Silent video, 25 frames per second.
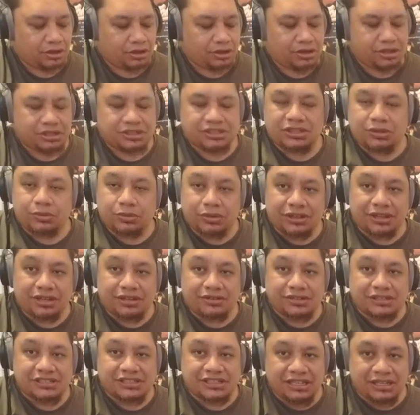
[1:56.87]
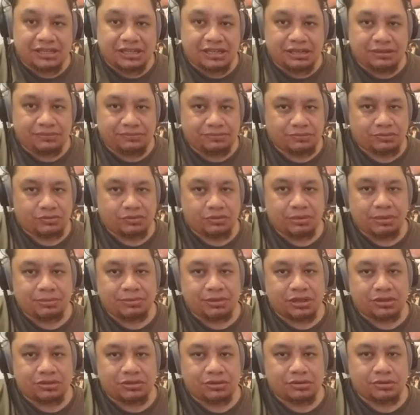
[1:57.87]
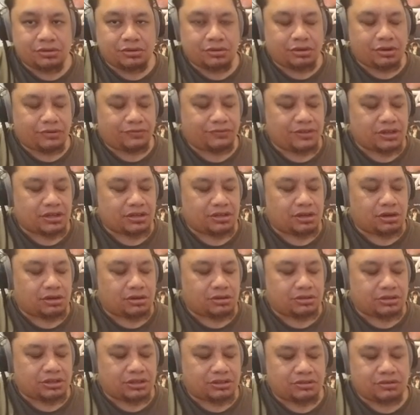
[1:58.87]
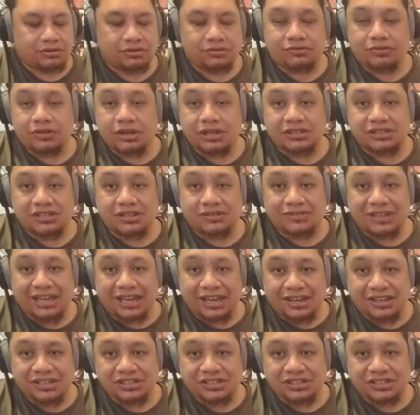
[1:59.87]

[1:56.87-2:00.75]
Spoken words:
So with our C, remember the third finger on the 3rd fret of the A